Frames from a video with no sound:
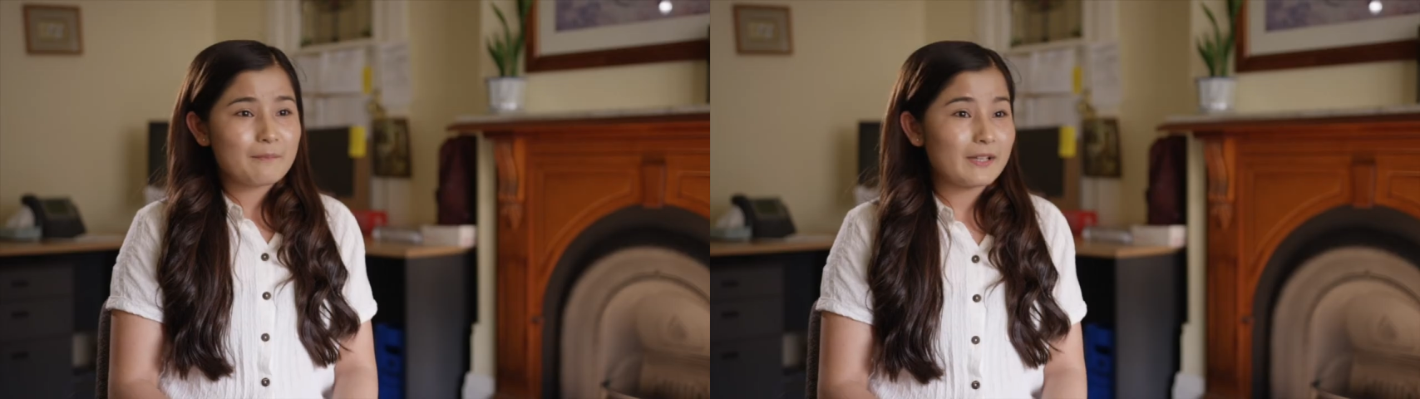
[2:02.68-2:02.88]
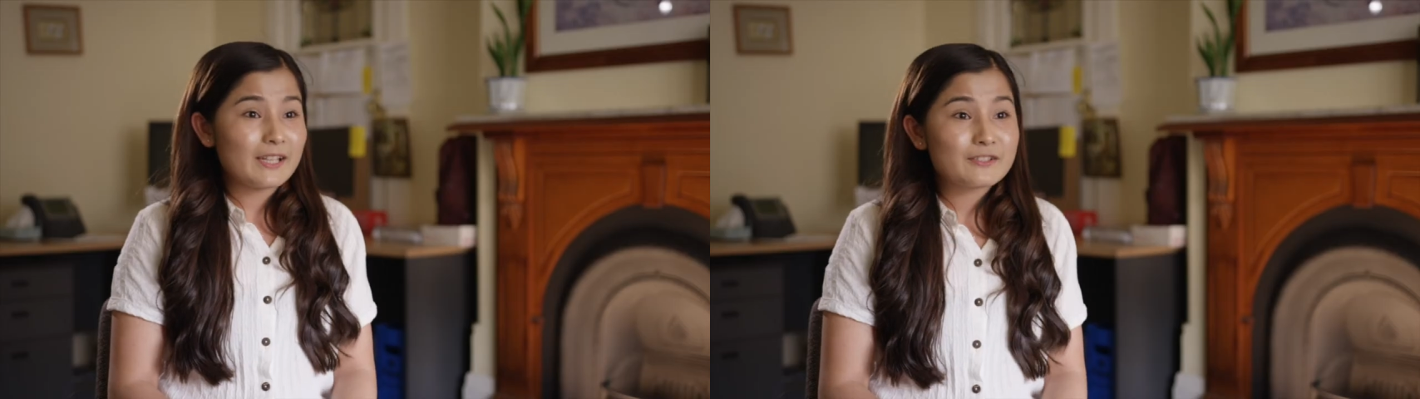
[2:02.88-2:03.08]

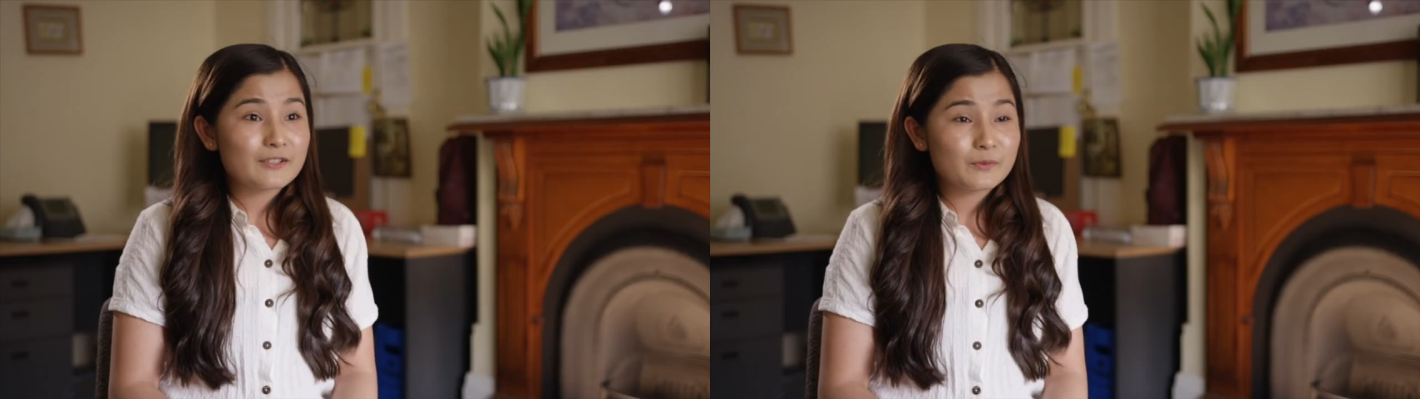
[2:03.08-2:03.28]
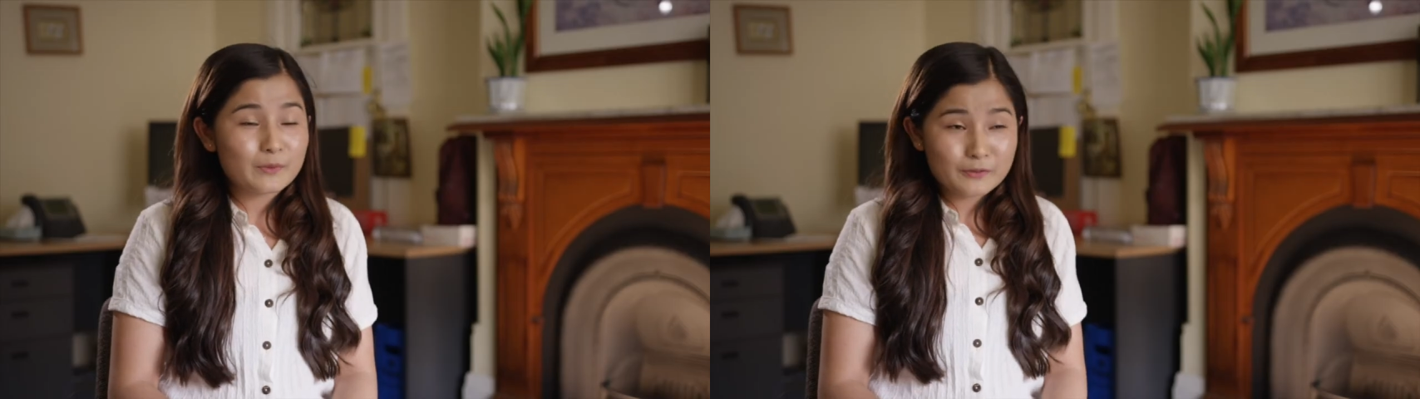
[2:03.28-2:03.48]
My
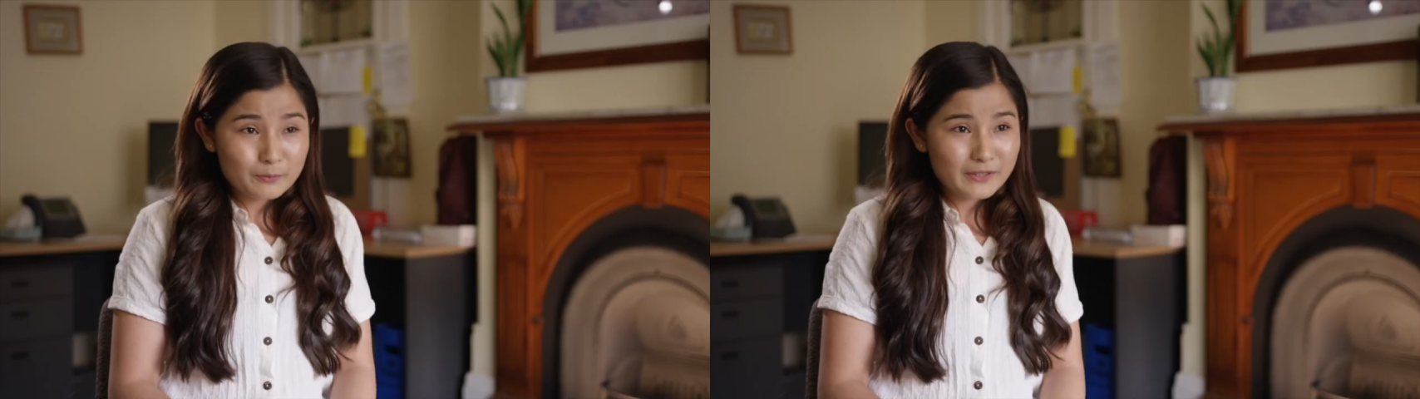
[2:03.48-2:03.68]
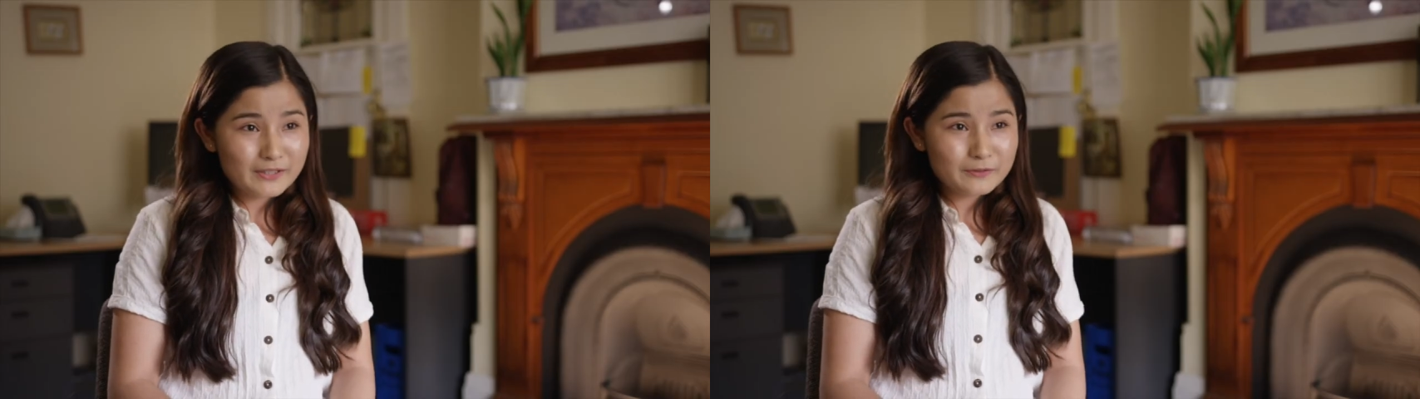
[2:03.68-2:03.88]
lectures were
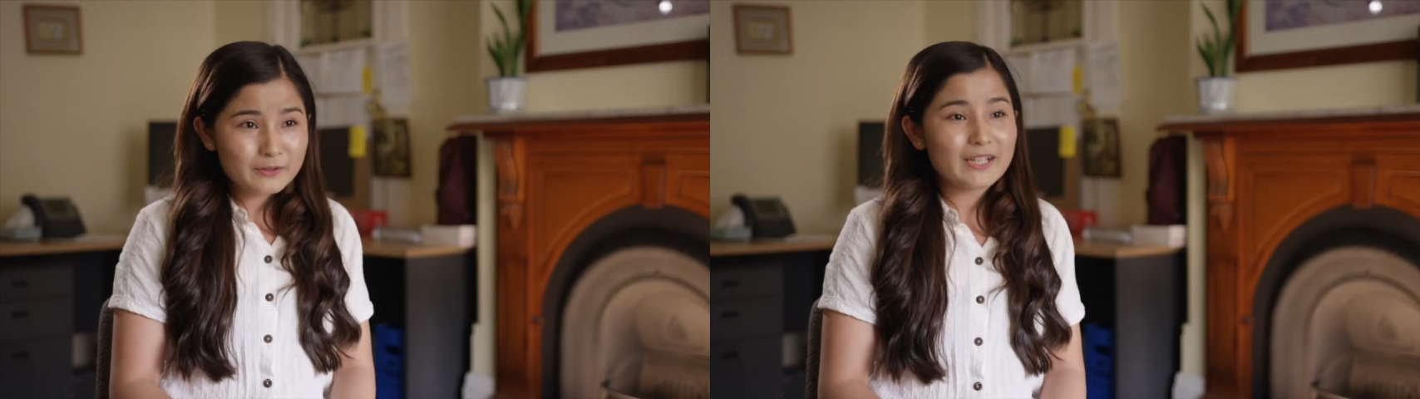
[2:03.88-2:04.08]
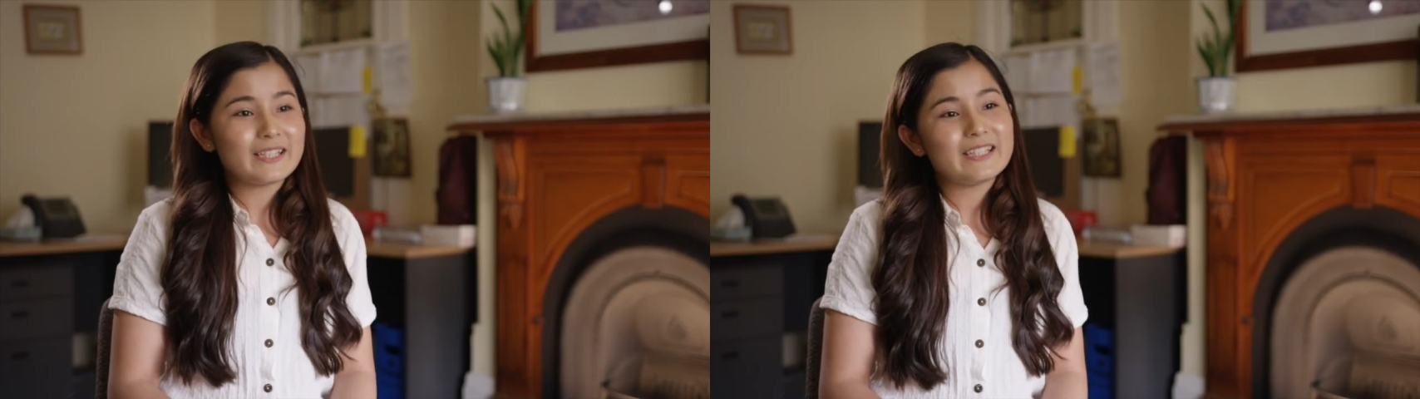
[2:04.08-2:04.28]
super
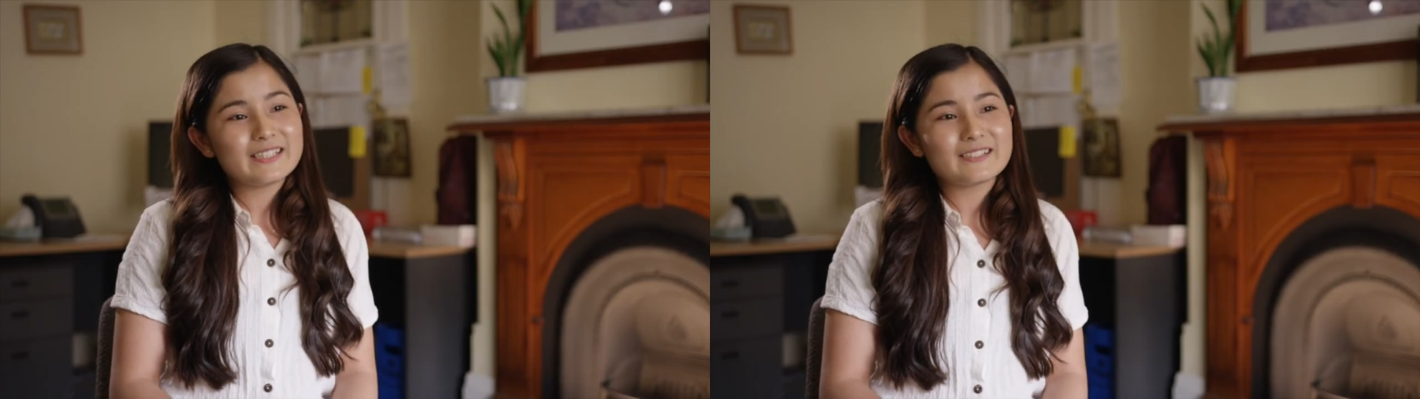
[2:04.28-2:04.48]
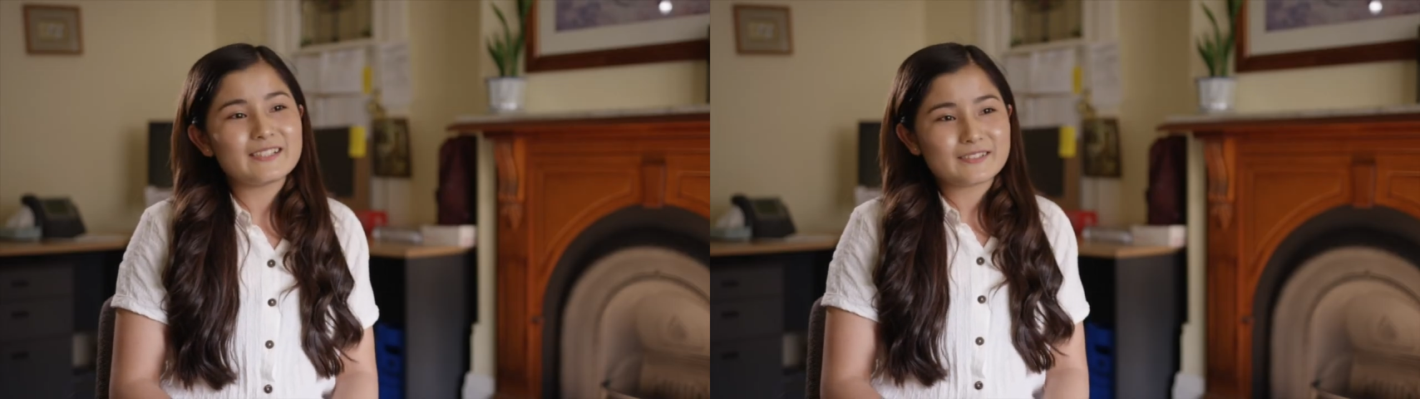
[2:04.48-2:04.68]
helpful and
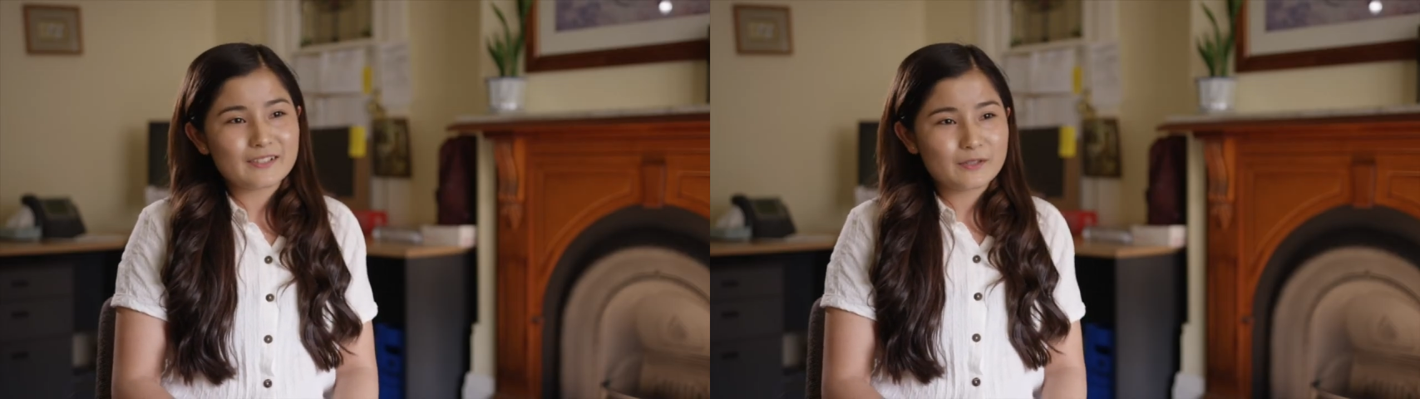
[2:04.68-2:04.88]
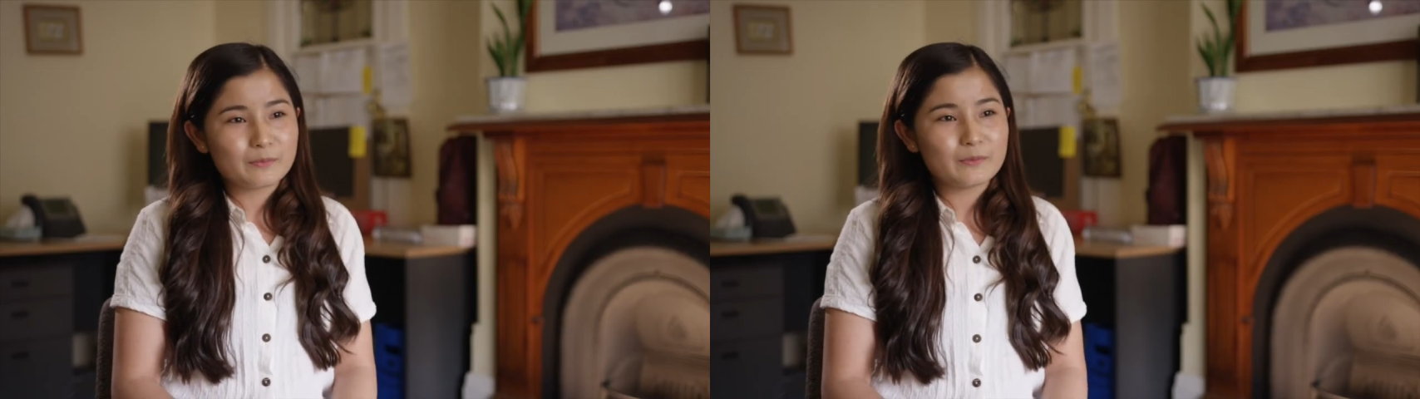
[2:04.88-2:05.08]
easily
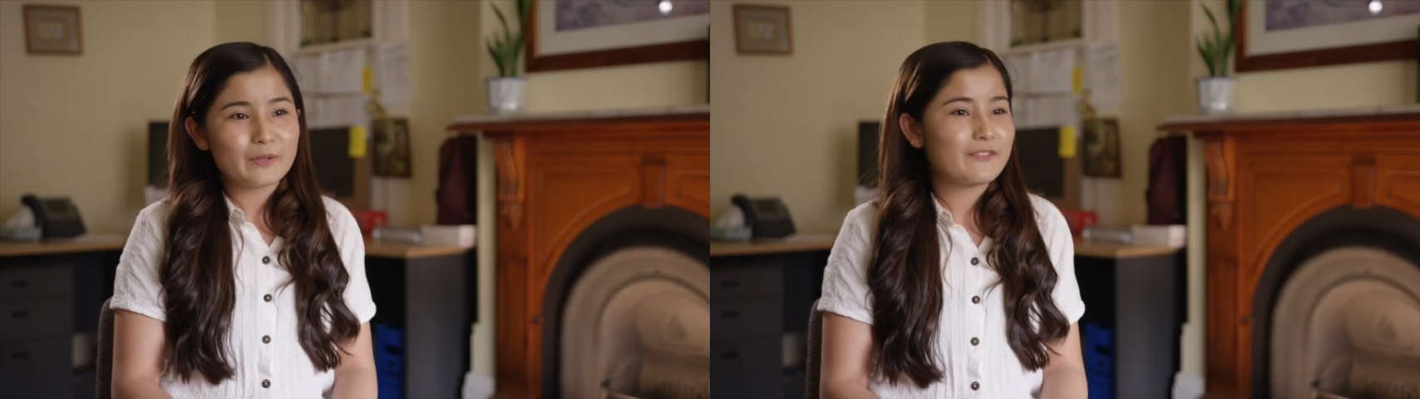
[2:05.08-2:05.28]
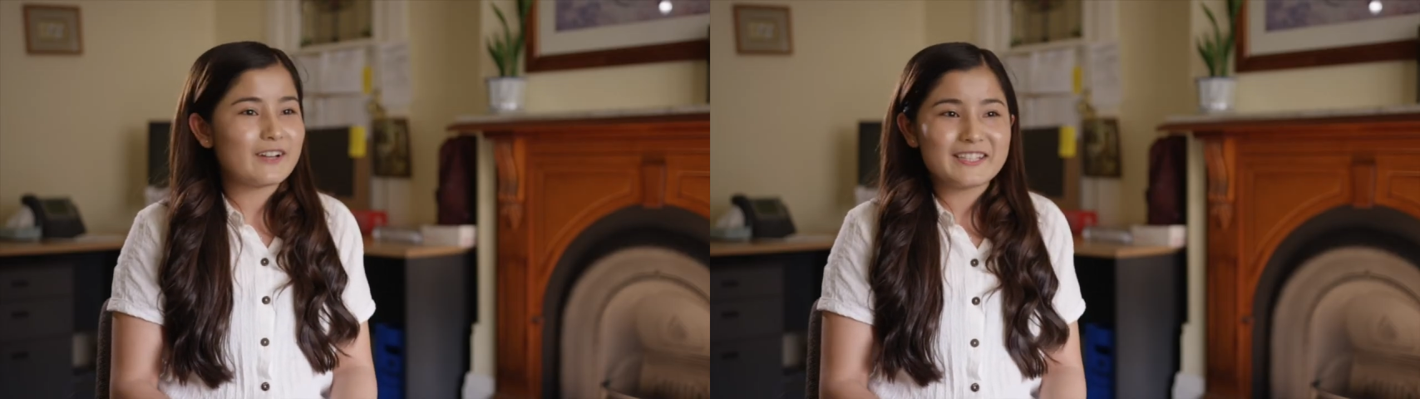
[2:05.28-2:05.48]
accessible
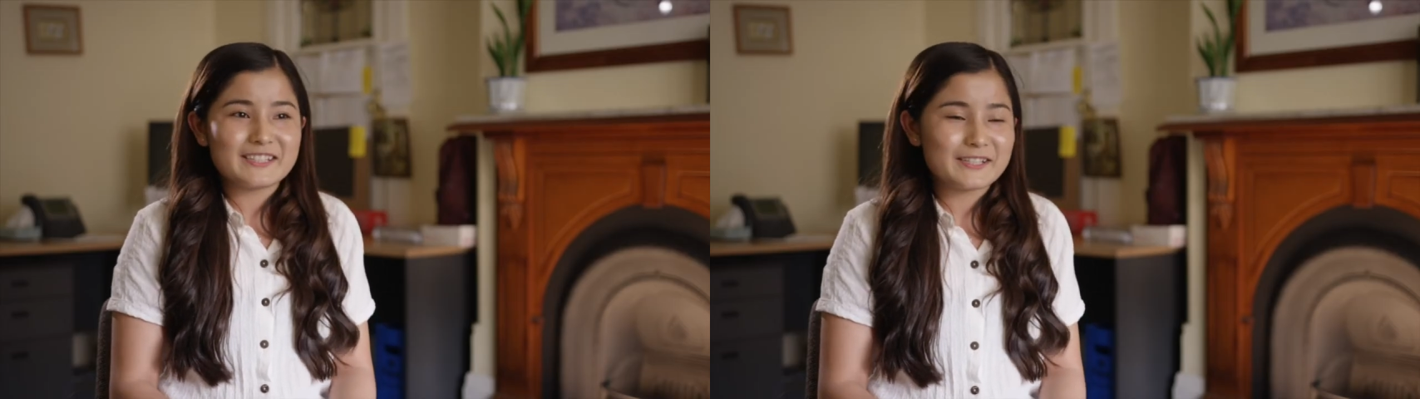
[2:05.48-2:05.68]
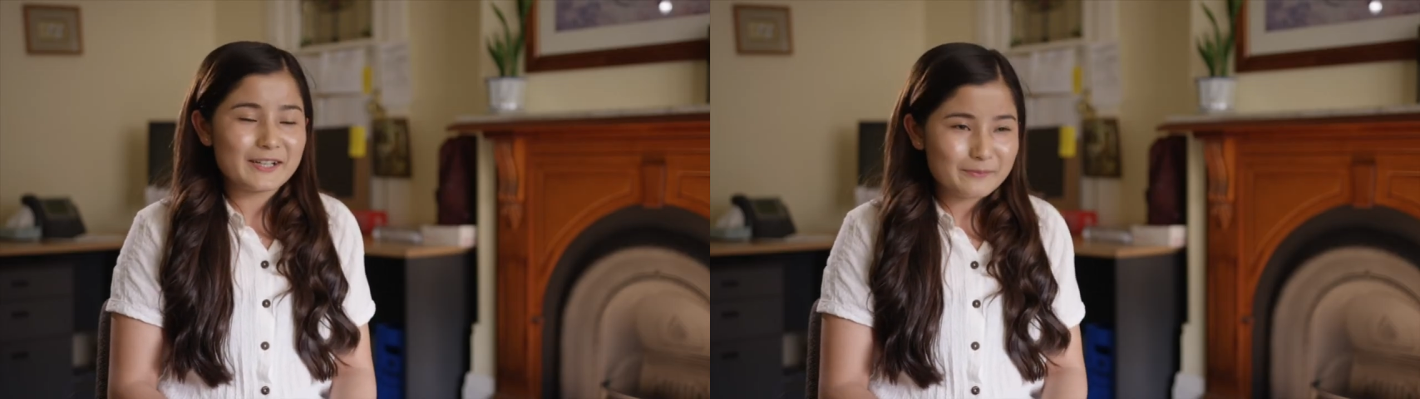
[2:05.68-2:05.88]
whenever I
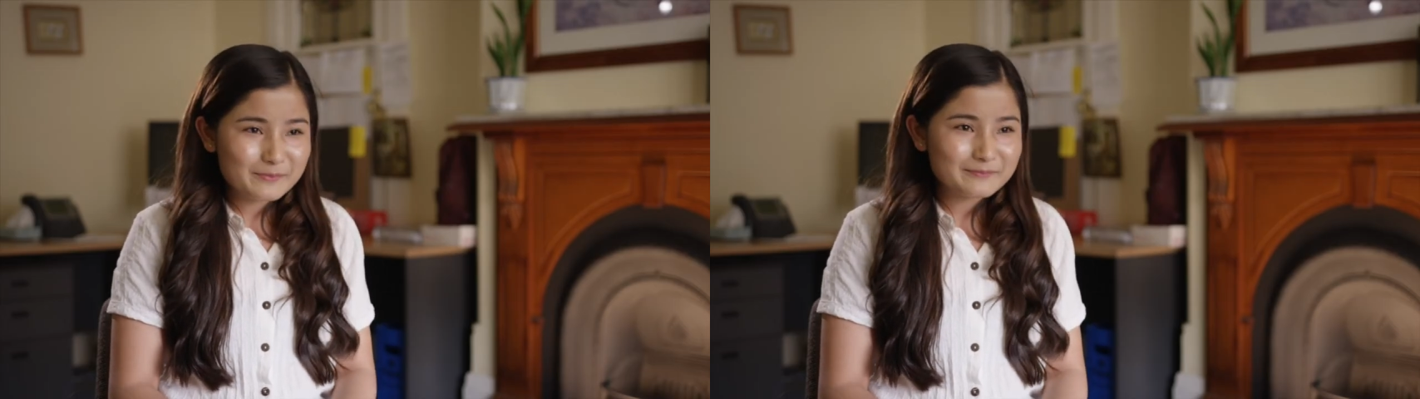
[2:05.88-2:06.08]
needed help.